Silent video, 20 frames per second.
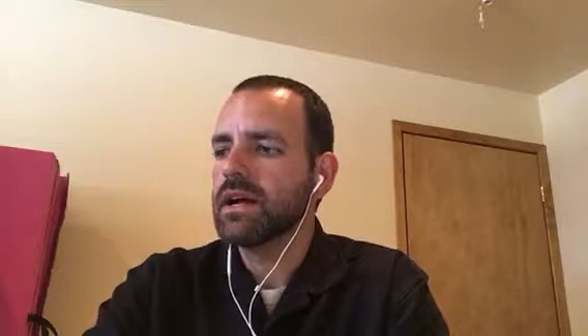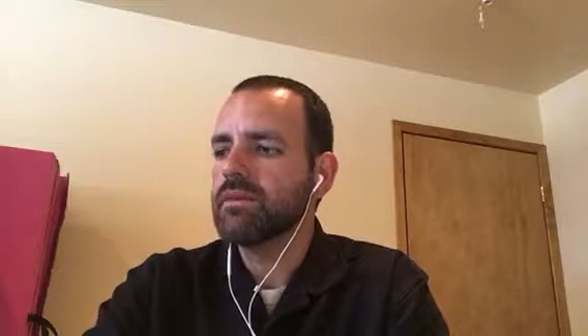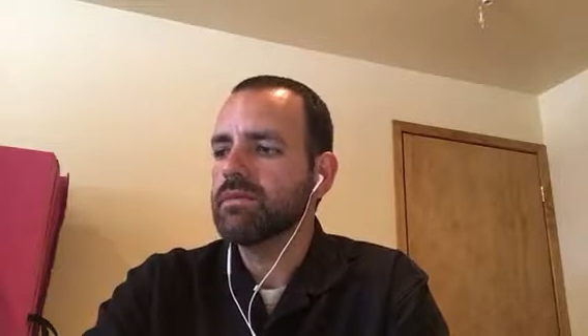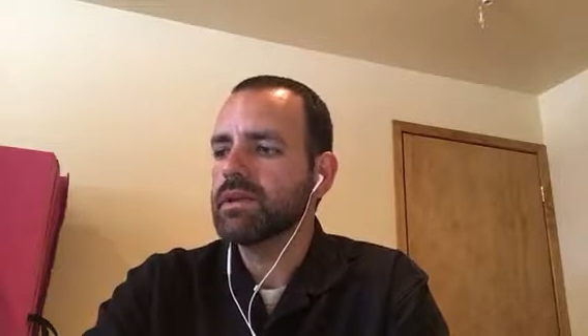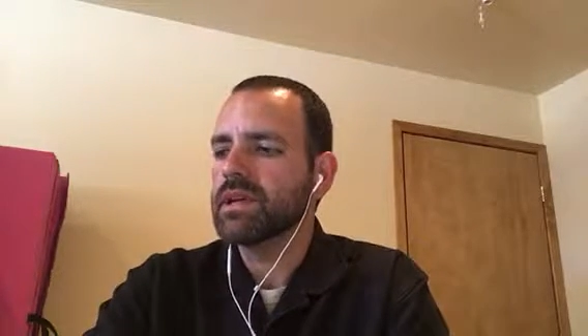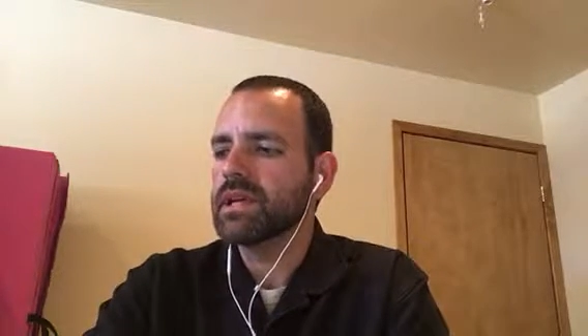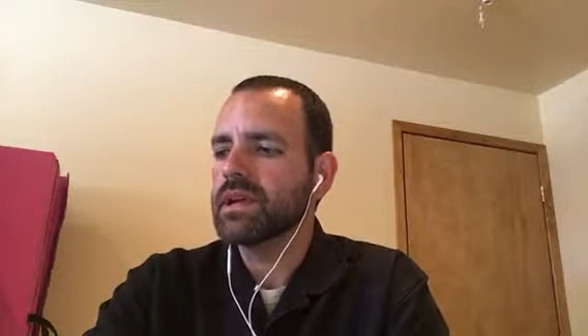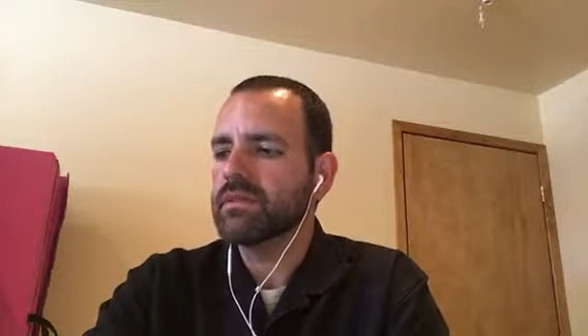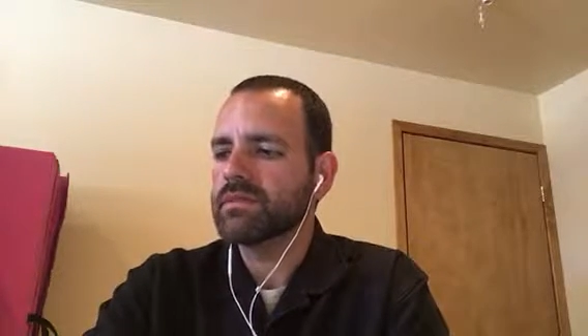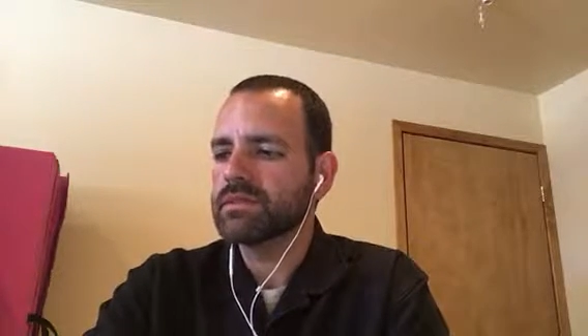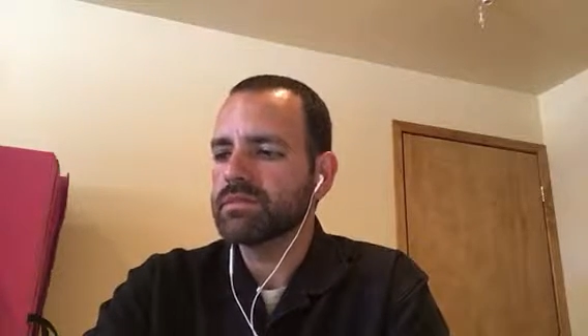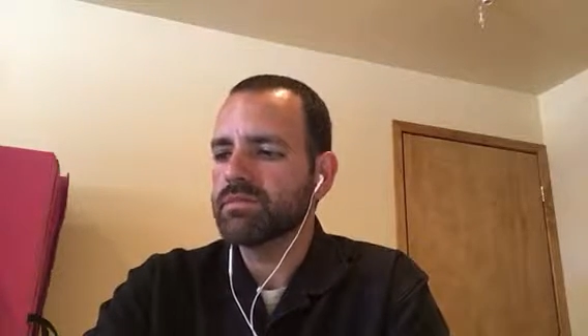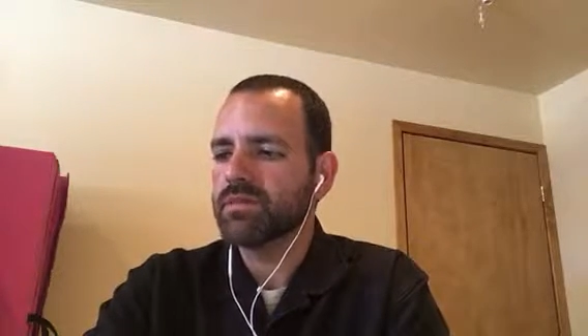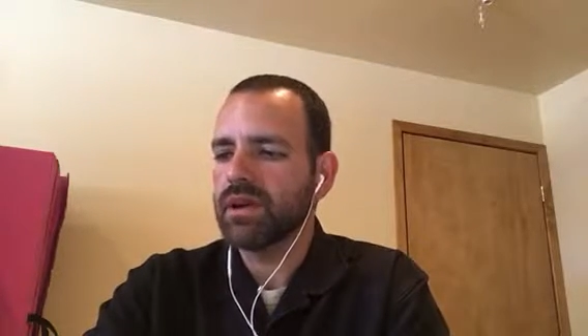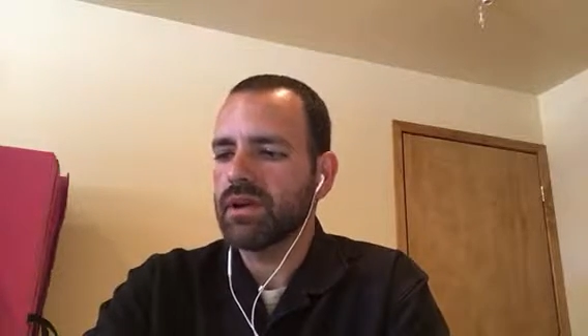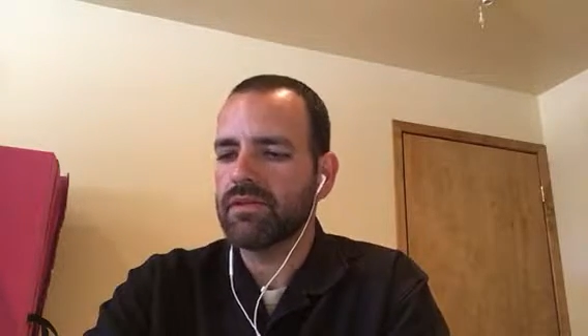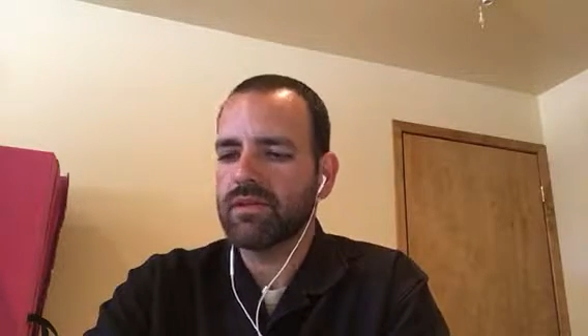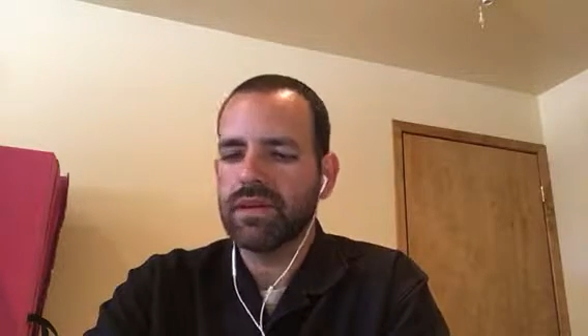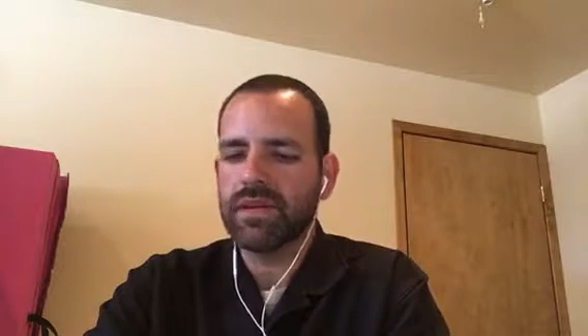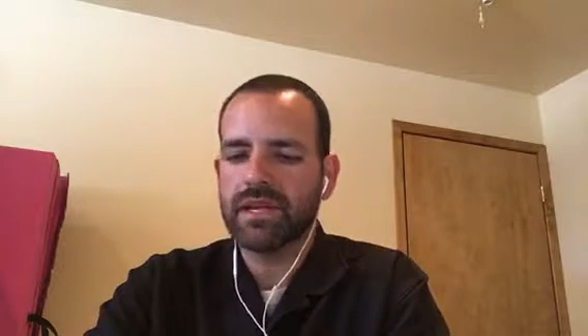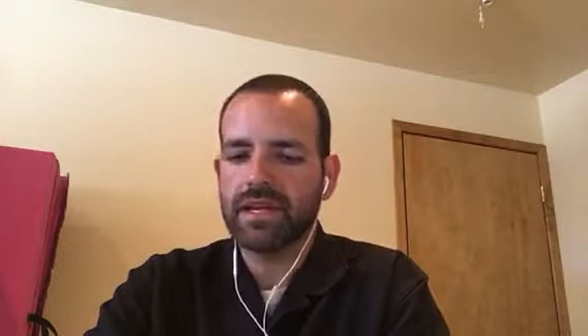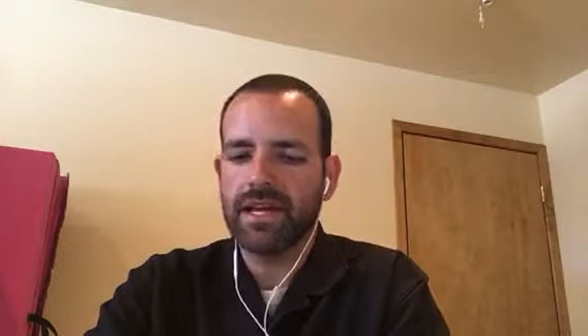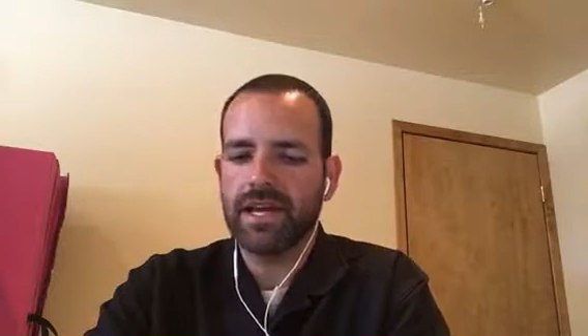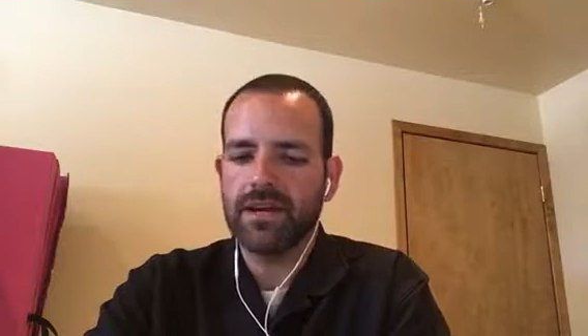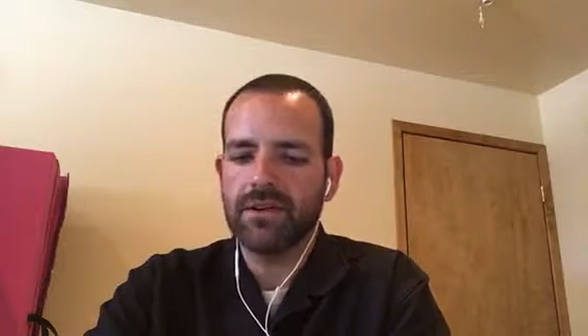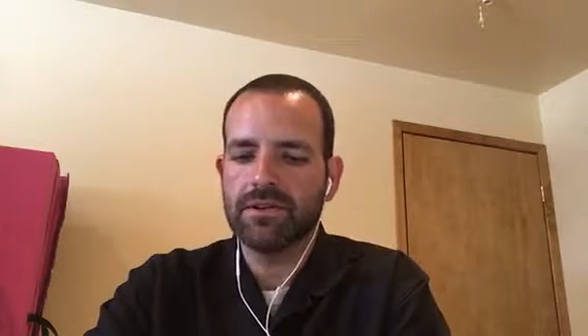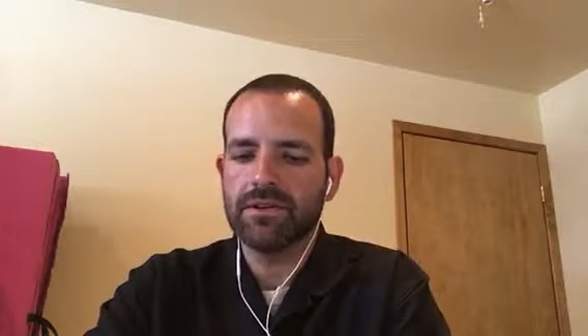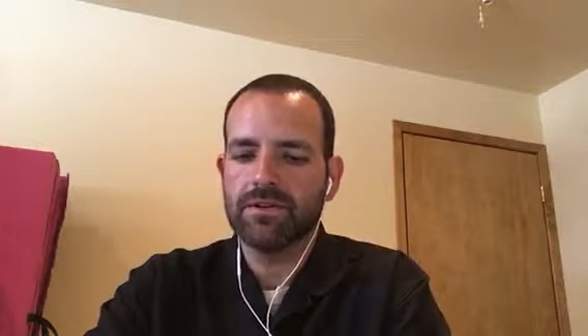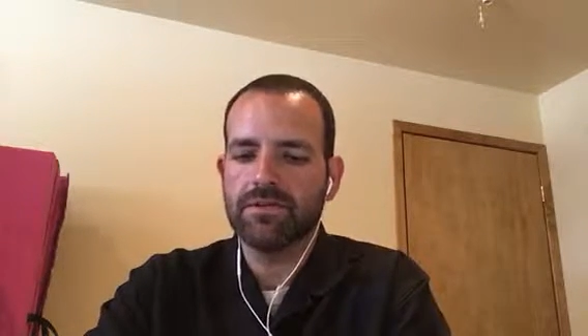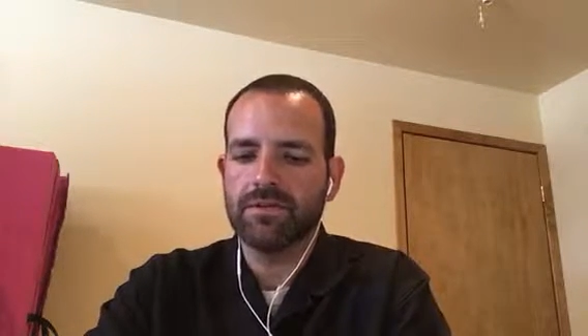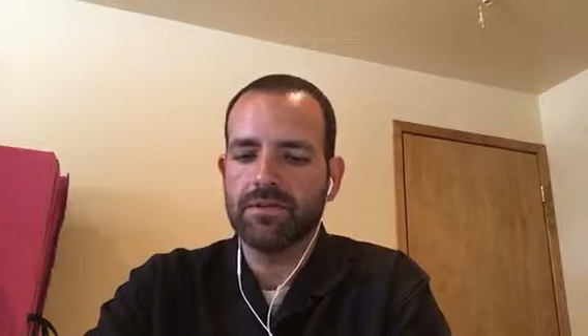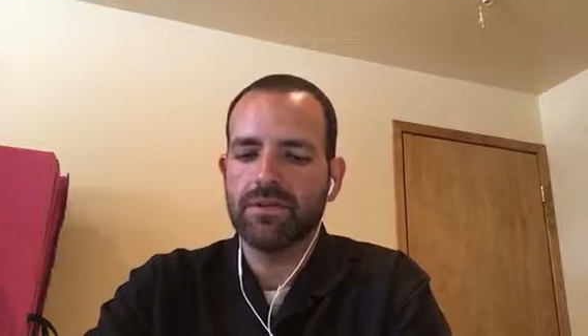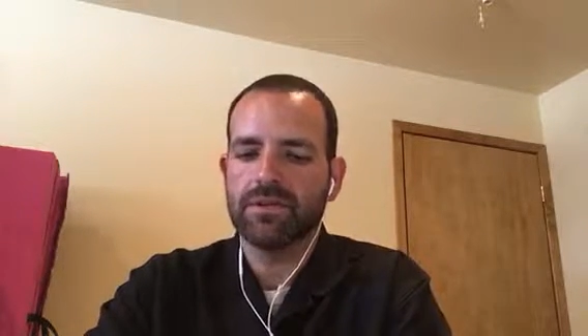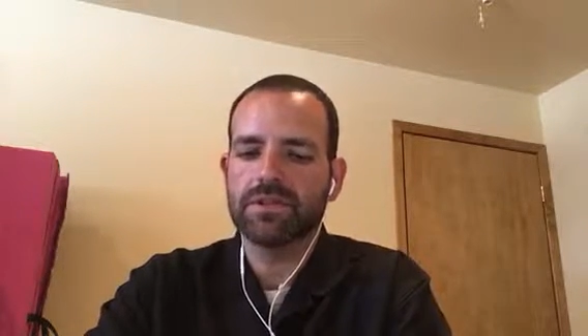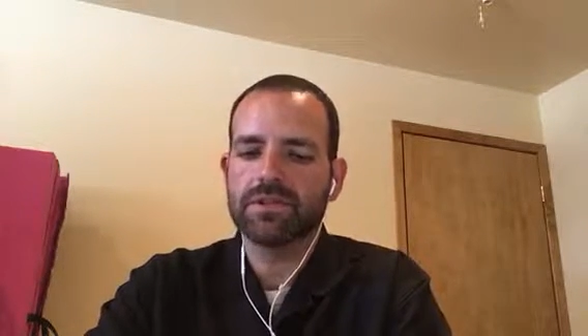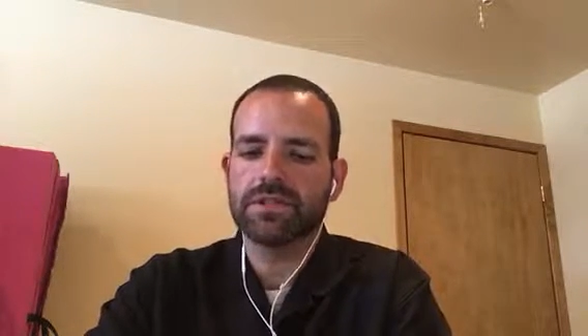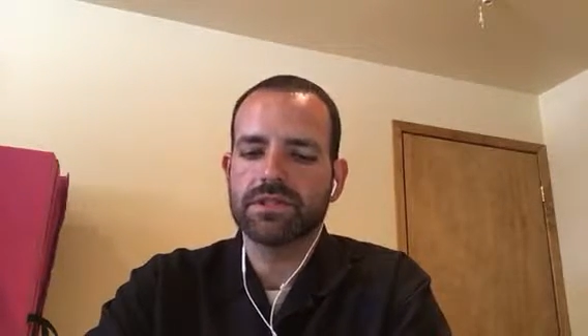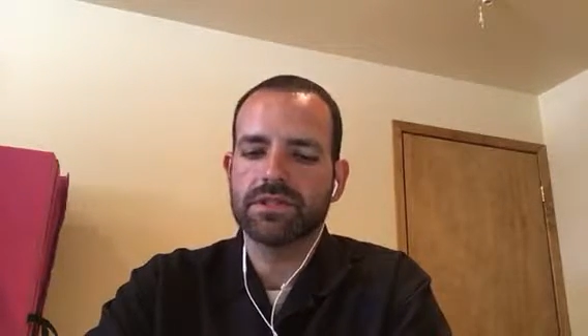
becomes prevalent. Now divorce